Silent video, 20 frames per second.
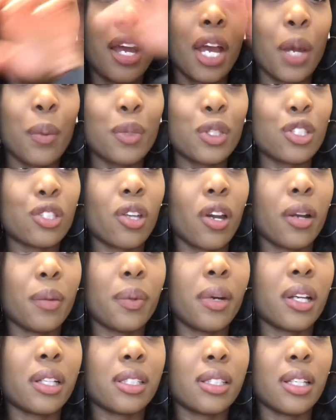I'm in
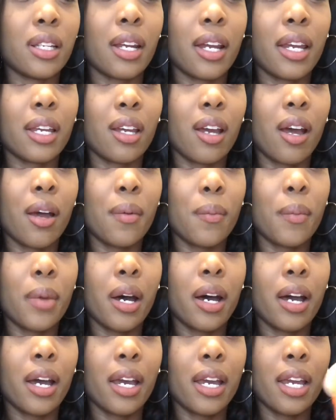Starbucks and I got
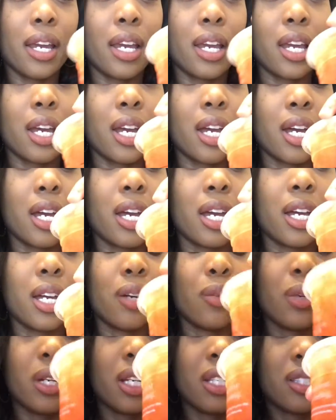my,
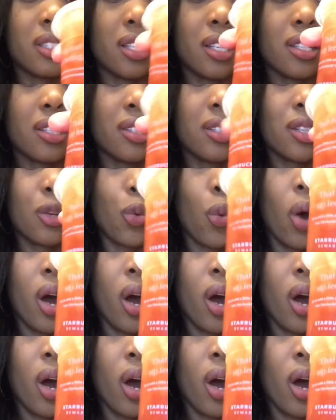what is this?